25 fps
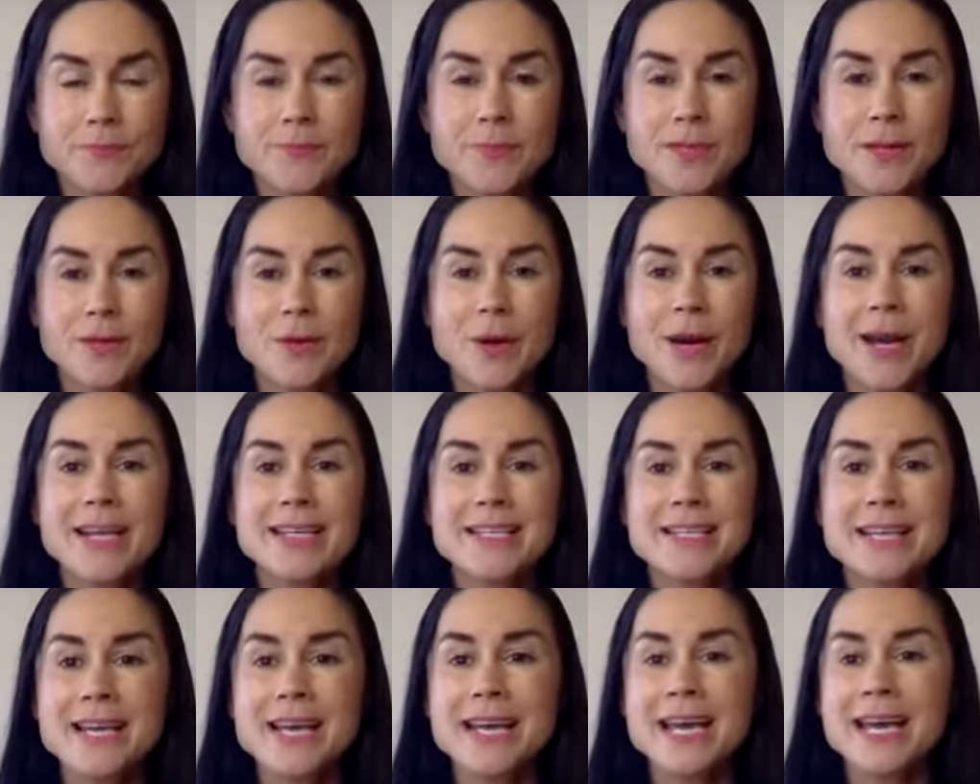right?
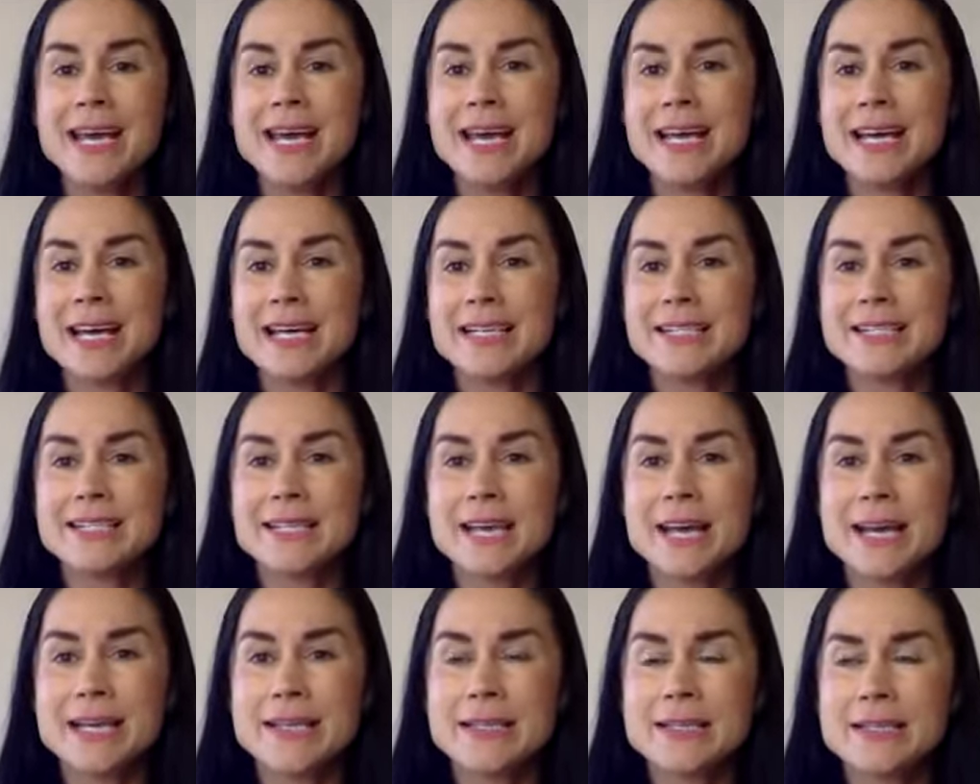And I
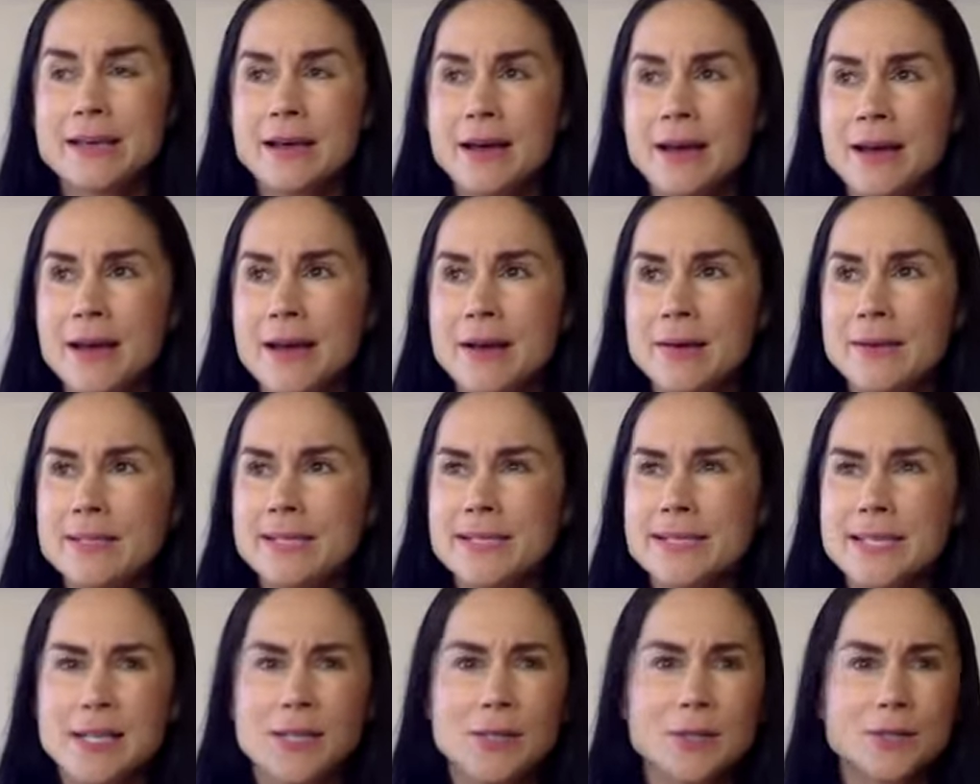studied uh,
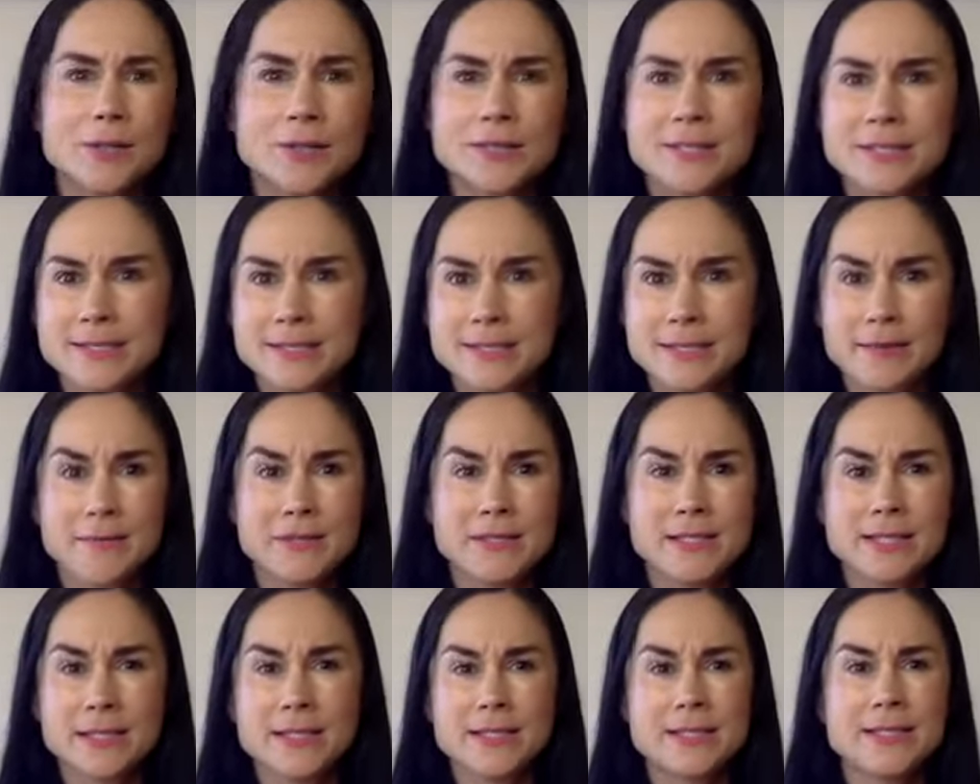cellular
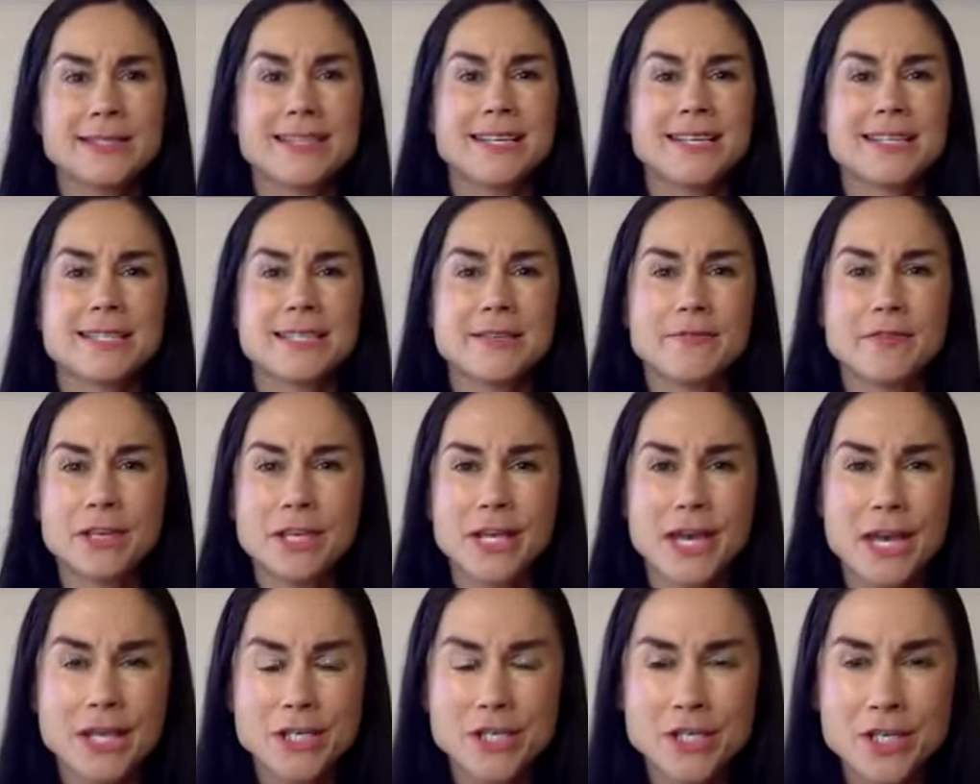
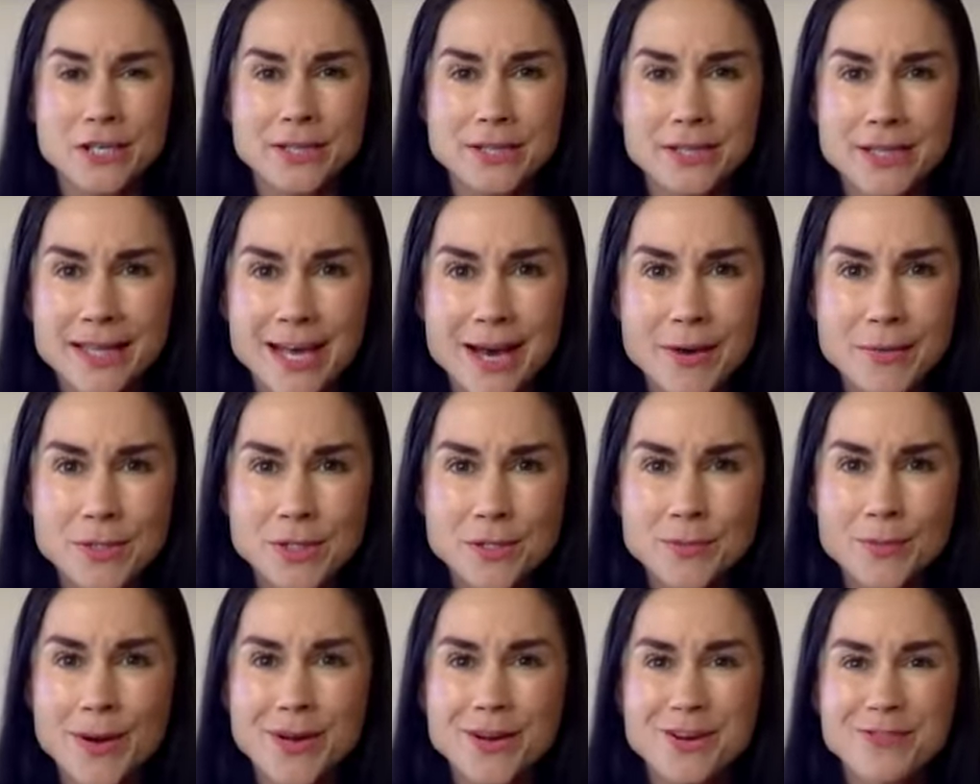detoxification. That was
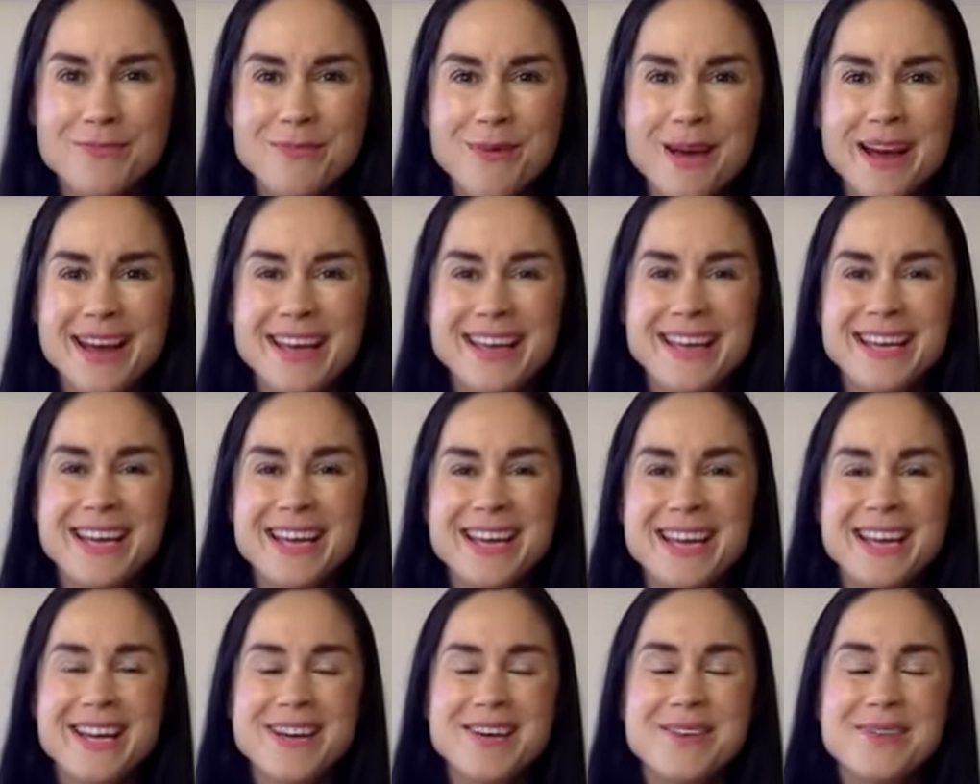one of my
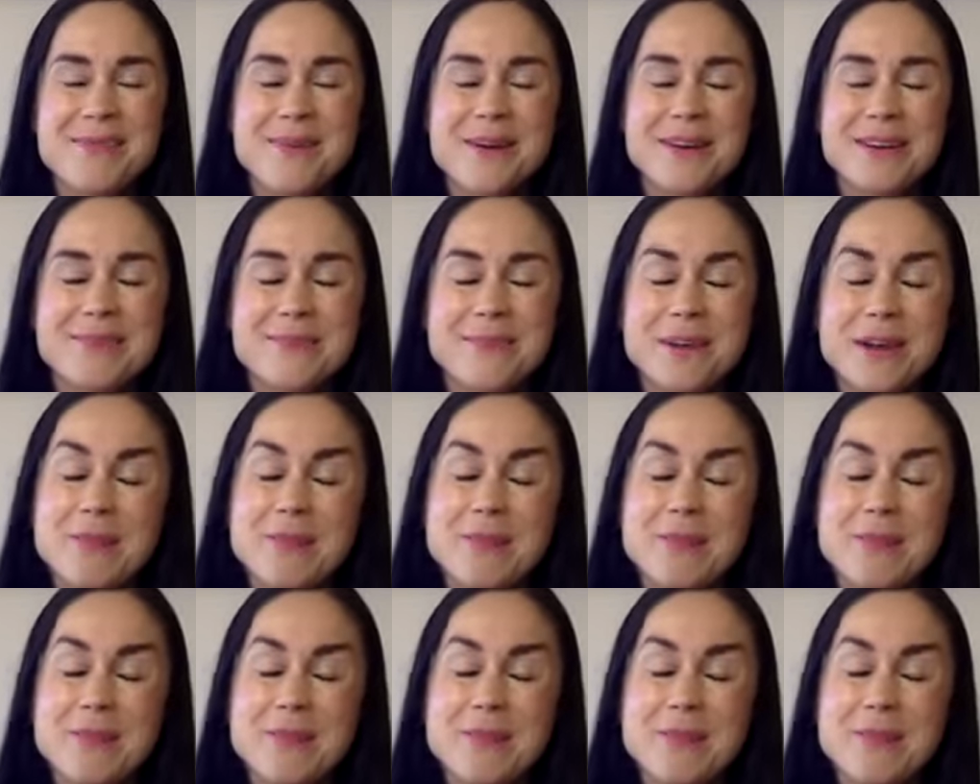one of my